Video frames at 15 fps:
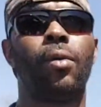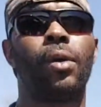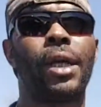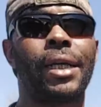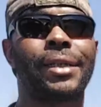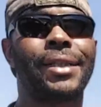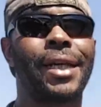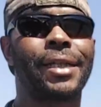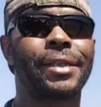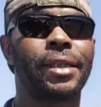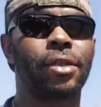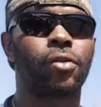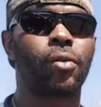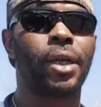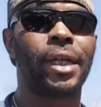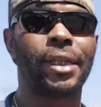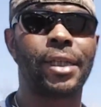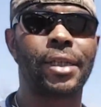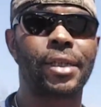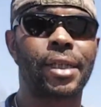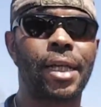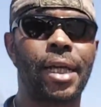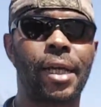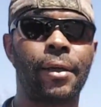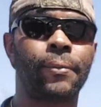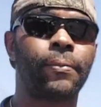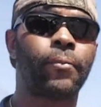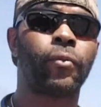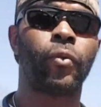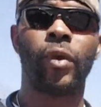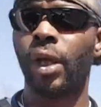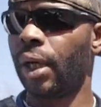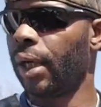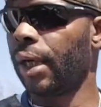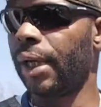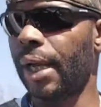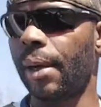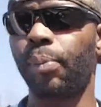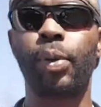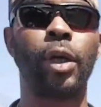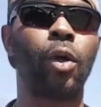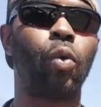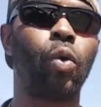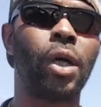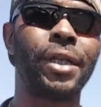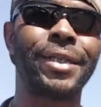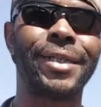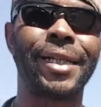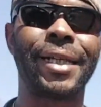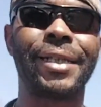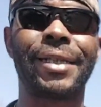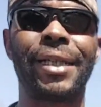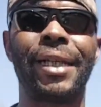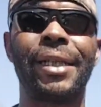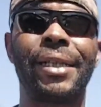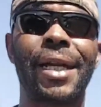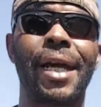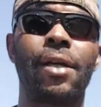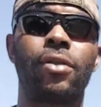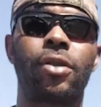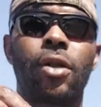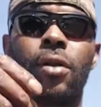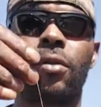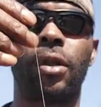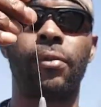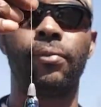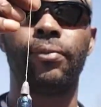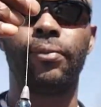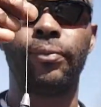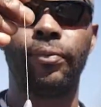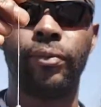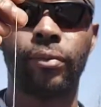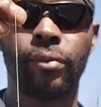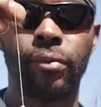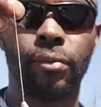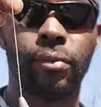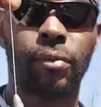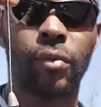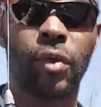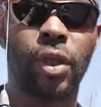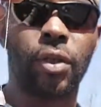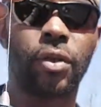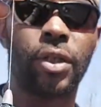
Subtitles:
When I Texas rig this thing and I put a 1/16 ounce on it,